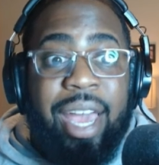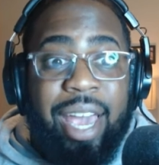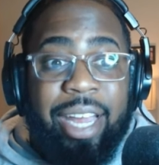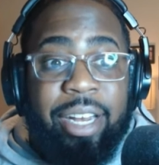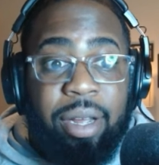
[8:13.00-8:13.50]

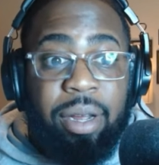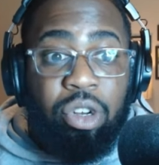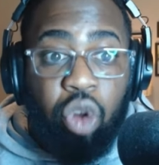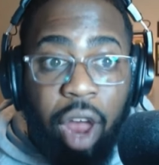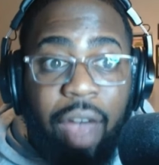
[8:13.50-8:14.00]
And
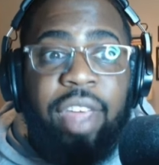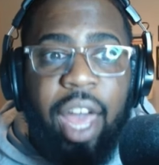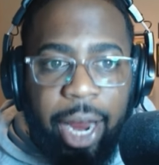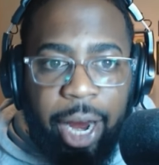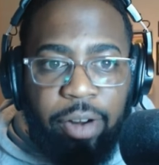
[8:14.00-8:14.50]

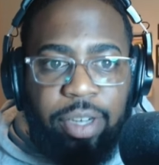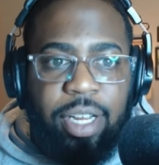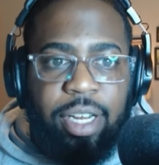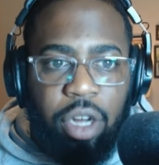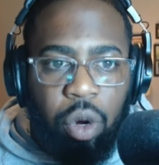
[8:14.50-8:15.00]
TreVeyon
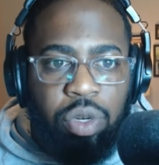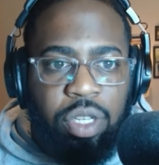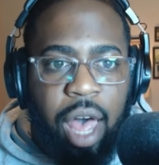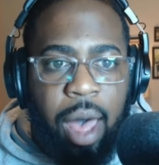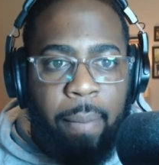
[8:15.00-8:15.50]
Henderson knows
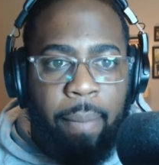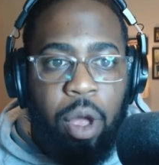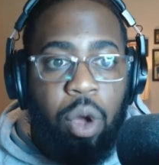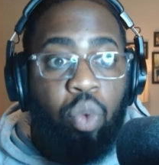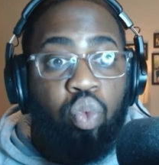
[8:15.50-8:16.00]
that.
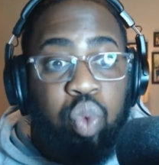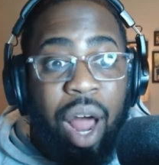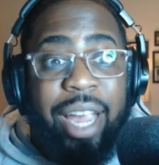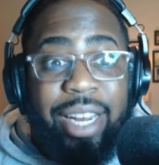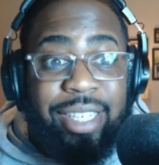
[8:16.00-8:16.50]

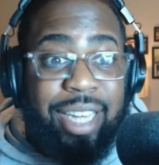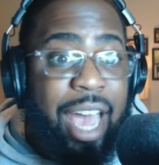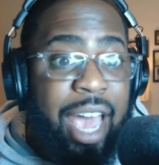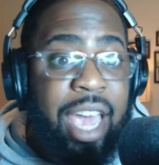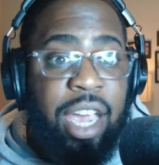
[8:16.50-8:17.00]
Ryan
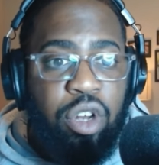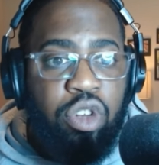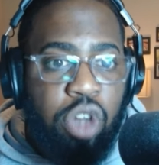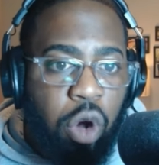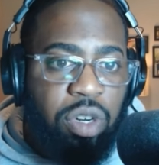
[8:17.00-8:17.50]
Day
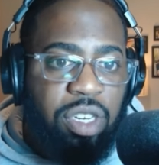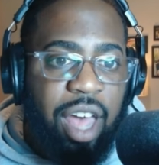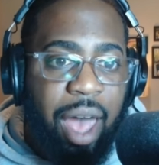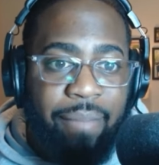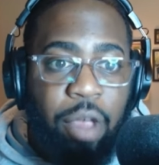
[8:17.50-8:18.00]
knows
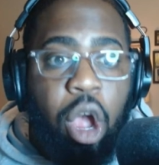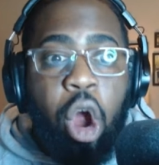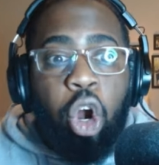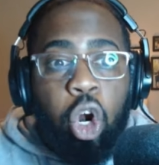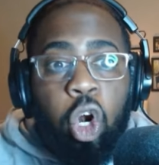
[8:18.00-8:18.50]
that.
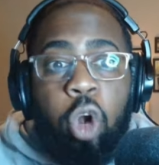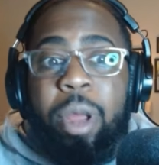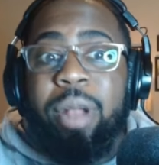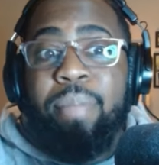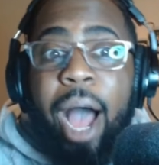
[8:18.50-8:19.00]

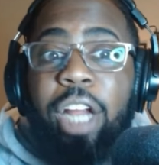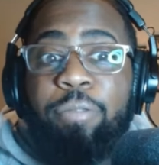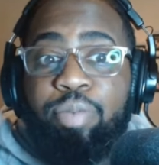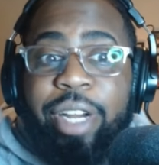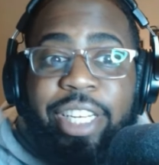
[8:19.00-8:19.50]
Urban Meyer
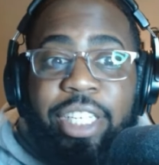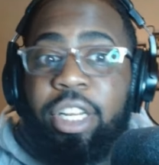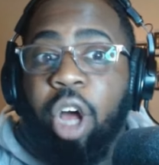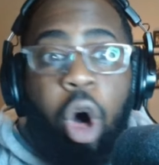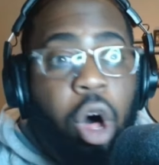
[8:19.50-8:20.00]
preaches
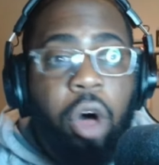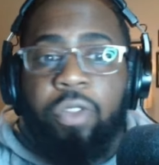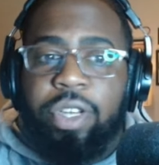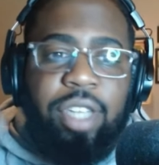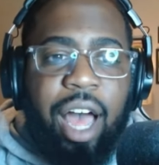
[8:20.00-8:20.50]
it all
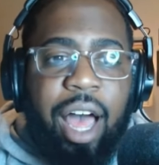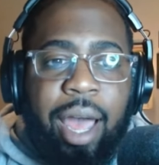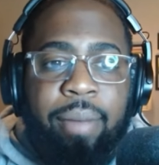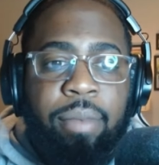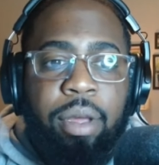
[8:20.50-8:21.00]
the
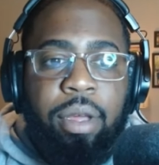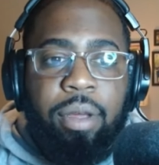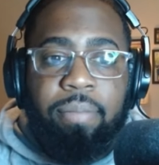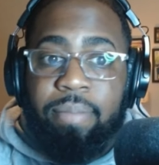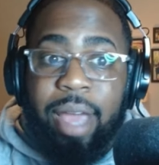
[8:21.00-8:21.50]
time.
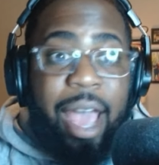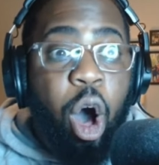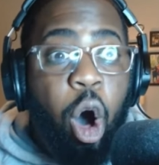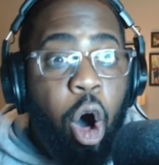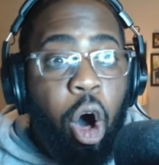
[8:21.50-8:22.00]

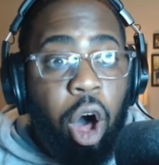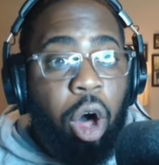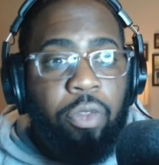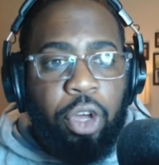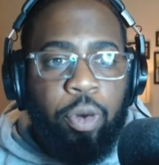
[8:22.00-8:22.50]

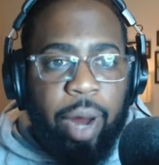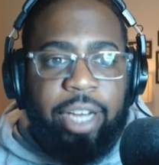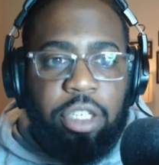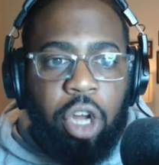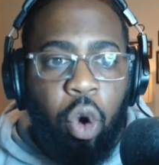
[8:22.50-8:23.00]
All the
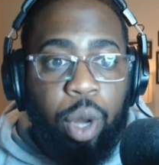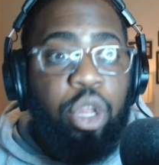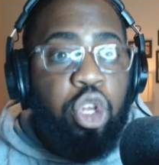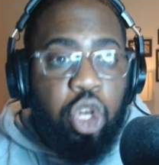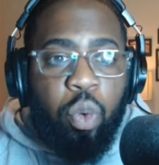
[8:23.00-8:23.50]
greats know it.
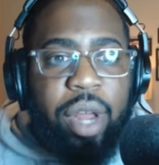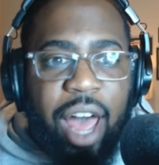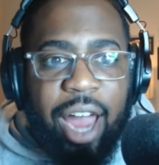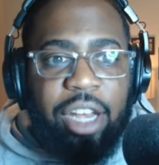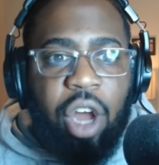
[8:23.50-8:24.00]
You and
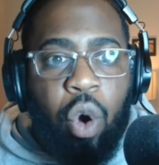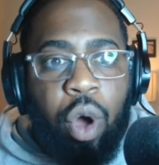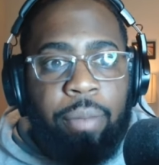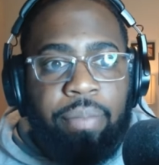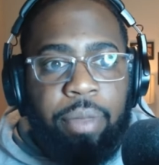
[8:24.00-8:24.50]
I know it.